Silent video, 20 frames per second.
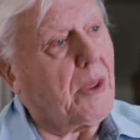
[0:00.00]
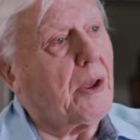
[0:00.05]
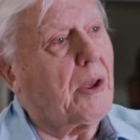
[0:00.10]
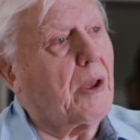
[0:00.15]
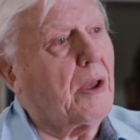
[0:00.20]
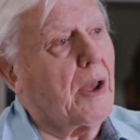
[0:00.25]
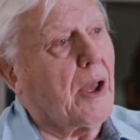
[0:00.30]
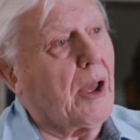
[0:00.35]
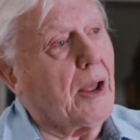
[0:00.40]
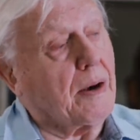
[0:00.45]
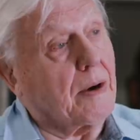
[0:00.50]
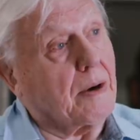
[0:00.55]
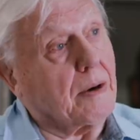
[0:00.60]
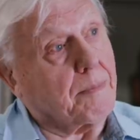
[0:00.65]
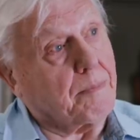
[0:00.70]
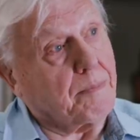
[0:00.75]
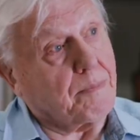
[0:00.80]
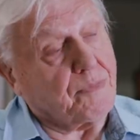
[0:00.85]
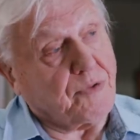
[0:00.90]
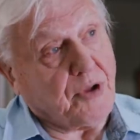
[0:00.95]
uh,
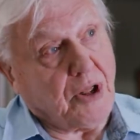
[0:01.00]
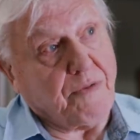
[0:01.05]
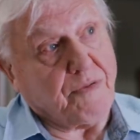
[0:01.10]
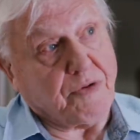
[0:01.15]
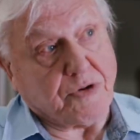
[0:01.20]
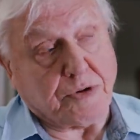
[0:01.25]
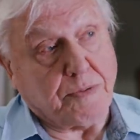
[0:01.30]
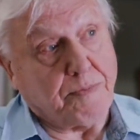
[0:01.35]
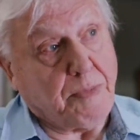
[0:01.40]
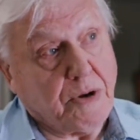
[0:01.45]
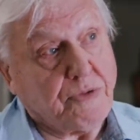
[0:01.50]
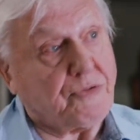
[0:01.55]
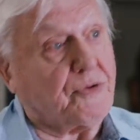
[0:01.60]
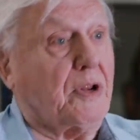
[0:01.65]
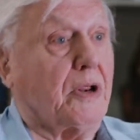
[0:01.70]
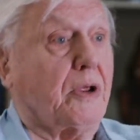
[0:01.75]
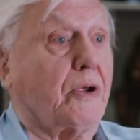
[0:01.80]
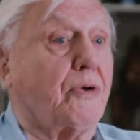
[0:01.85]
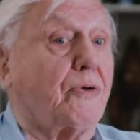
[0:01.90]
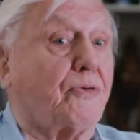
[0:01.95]
and television
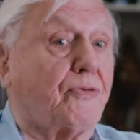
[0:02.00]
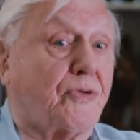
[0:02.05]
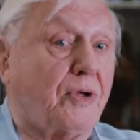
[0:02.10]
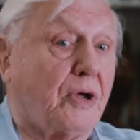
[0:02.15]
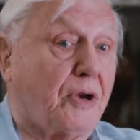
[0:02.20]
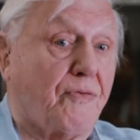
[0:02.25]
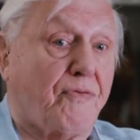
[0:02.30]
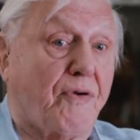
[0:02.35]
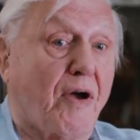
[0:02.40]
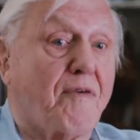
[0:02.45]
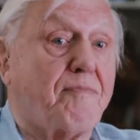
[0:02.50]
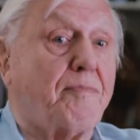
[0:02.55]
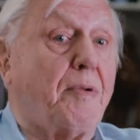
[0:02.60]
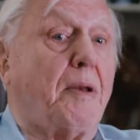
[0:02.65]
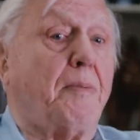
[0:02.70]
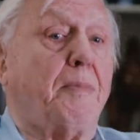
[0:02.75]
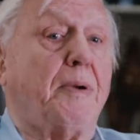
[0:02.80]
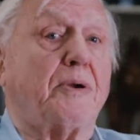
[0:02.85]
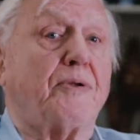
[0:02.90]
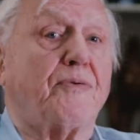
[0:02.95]
mostly used 35
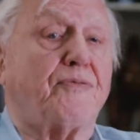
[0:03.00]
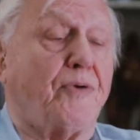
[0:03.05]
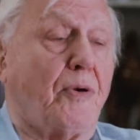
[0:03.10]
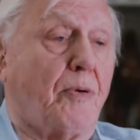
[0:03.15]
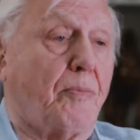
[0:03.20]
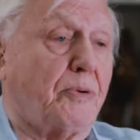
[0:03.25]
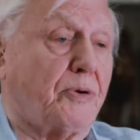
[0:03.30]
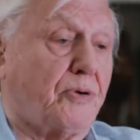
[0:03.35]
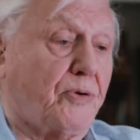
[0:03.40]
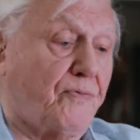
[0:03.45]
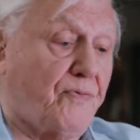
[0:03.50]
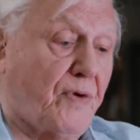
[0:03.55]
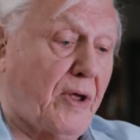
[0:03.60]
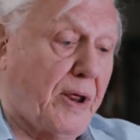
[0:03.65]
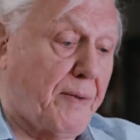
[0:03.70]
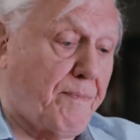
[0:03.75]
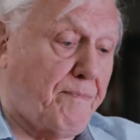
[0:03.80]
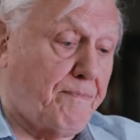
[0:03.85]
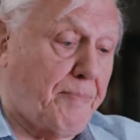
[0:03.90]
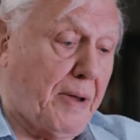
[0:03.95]
millimeter film, which is a
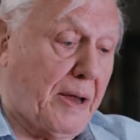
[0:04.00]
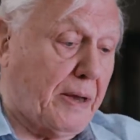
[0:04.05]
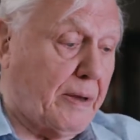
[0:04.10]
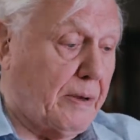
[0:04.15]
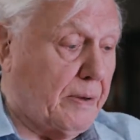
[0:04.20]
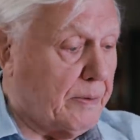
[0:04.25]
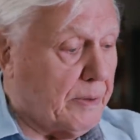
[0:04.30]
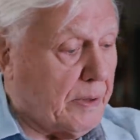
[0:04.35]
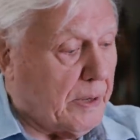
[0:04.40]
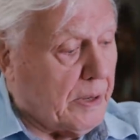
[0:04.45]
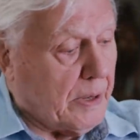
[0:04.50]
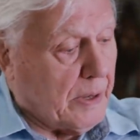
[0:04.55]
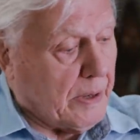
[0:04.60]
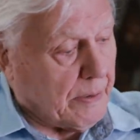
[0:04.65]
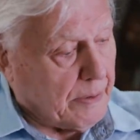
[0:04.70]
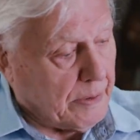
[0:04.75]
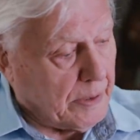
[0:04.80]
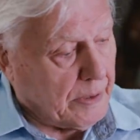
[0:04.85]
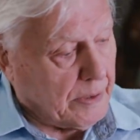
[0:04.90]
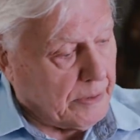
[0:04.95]
very big uh,
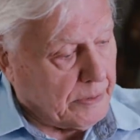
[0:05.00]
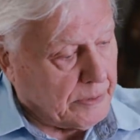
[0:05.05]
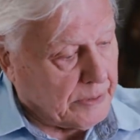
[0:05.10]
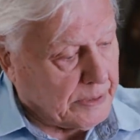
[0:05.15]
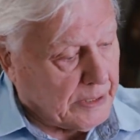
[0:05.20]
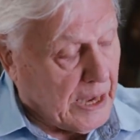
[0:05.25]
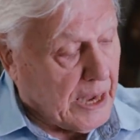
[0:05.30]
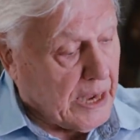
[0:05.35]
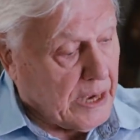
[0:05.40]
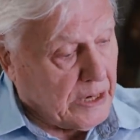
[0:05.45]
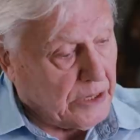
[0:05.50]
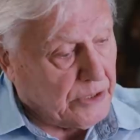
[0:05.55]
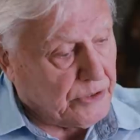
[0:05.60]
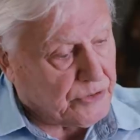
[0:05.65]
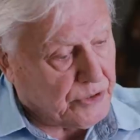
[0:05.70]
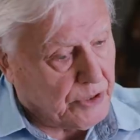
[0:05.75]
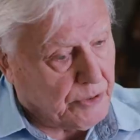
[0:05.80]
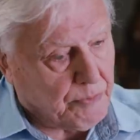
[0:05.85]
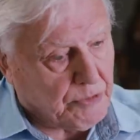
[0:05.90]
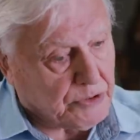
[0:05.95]
uh,
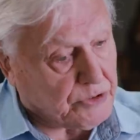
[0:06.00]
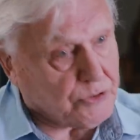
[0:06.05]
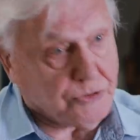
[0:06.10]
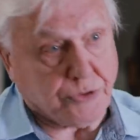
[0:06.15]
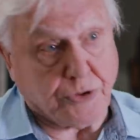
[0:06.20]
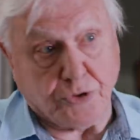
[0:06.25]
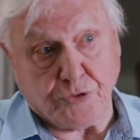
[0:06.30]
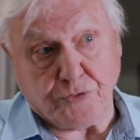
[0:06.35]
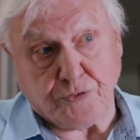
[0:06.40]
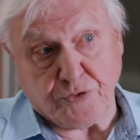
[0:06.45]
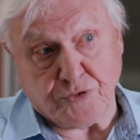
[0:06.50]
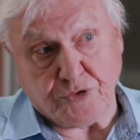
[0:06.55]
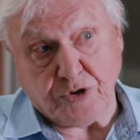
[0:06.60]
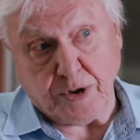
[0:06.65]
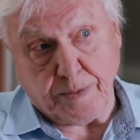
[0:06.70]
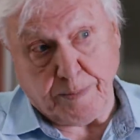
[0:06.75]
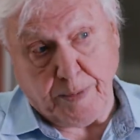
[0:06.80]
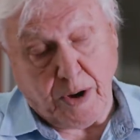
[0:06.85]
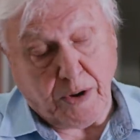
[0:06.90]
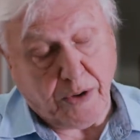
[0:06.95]
gauge and which is used for
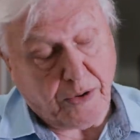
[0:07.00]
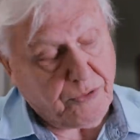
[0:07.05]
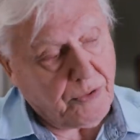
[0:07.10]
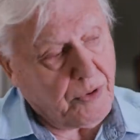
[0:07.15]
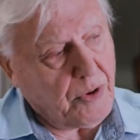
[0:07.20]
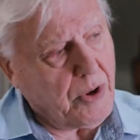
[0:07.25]
cinemas.